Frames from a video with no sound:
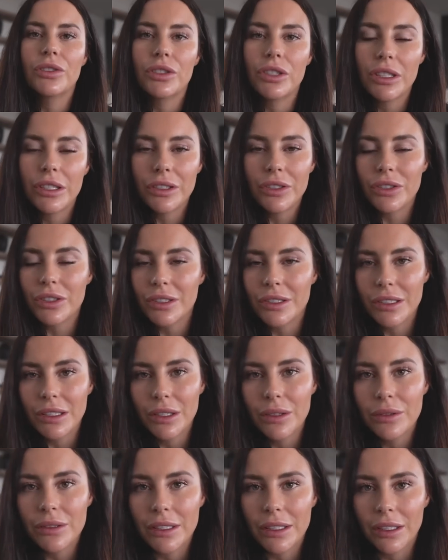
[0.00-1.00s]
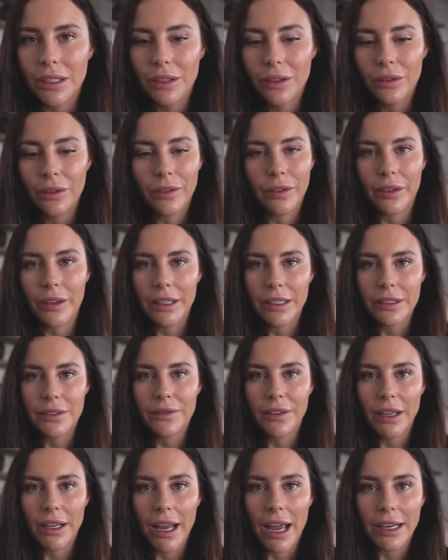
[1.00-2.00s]
She's just using you for these
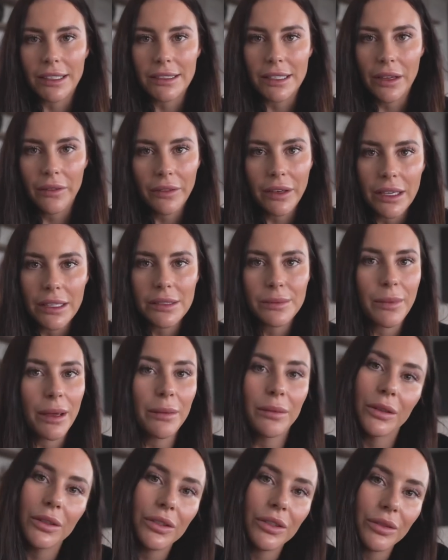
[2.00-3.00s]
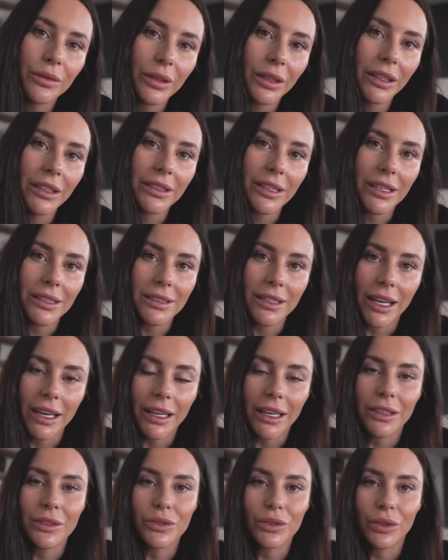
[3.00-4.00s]
fun activities. Maybe she really does
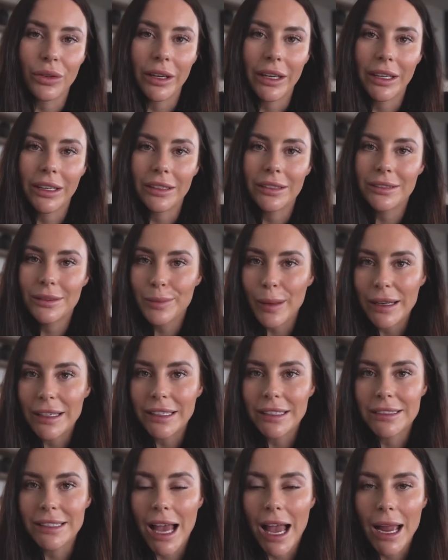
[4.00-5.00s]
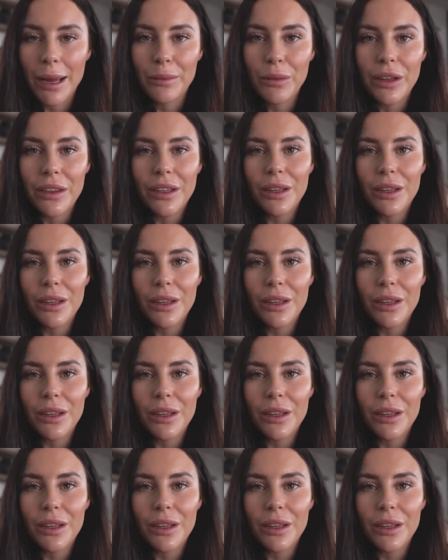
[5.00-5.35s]
like enjoying spending time with